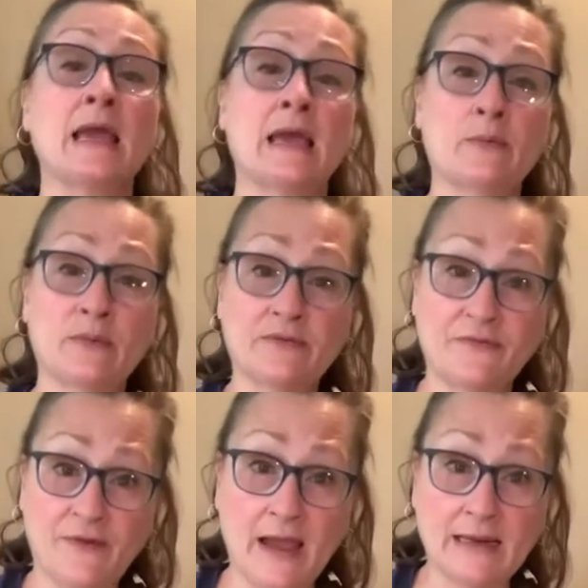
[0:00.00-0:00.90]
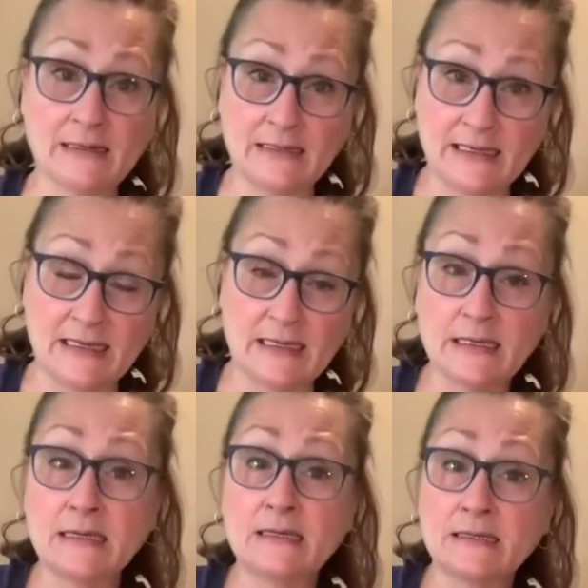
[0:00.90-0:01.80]
And when finally
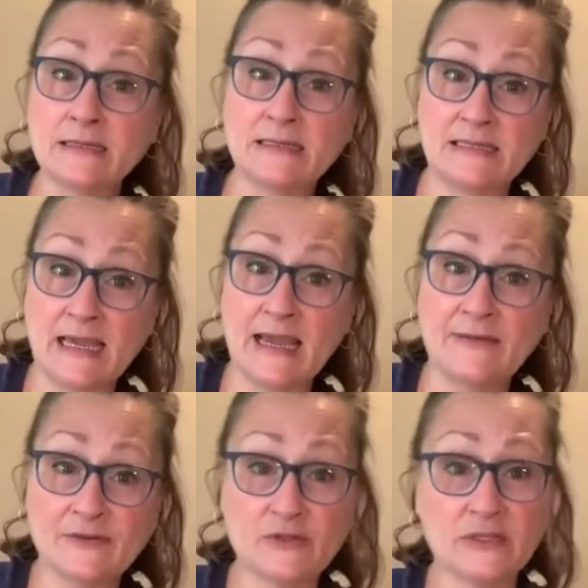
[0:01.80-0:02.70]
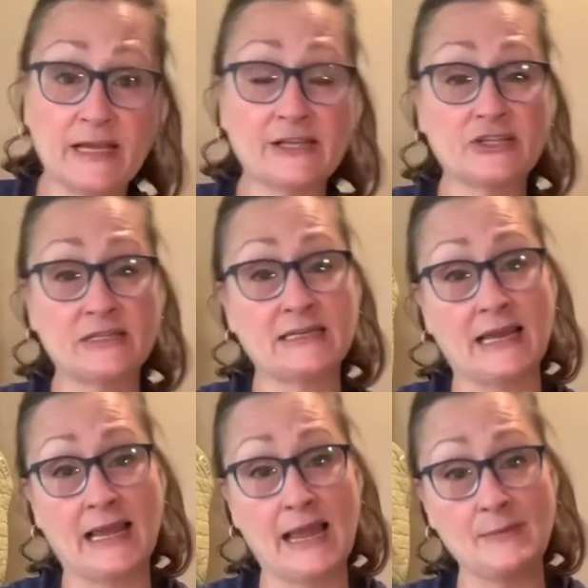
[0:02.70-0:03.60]
the day after election
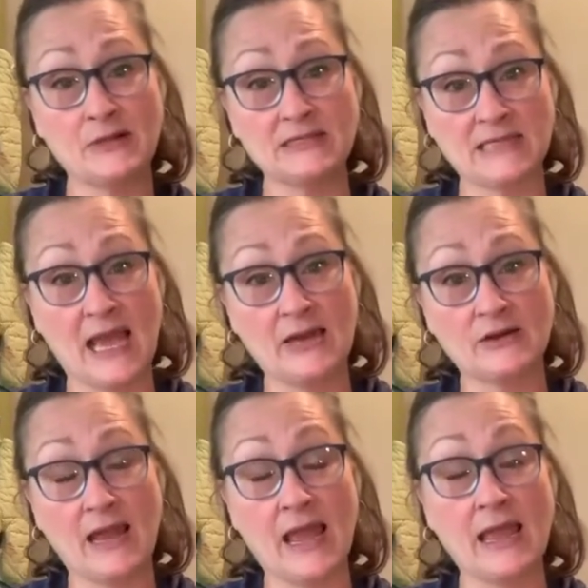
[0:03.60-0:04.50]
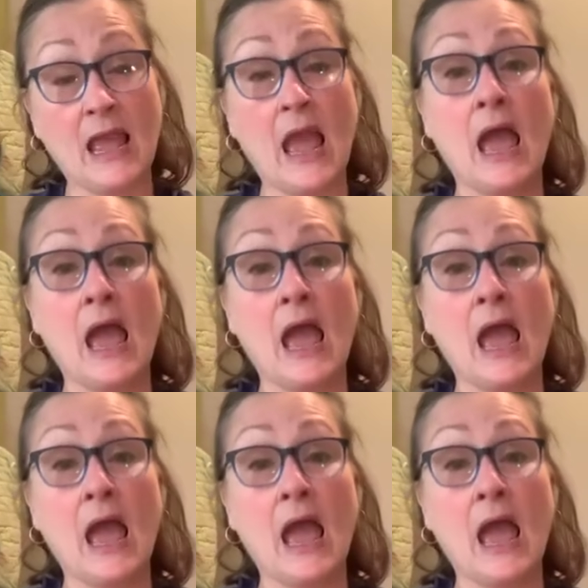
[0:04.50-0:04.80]
day came on Saturday,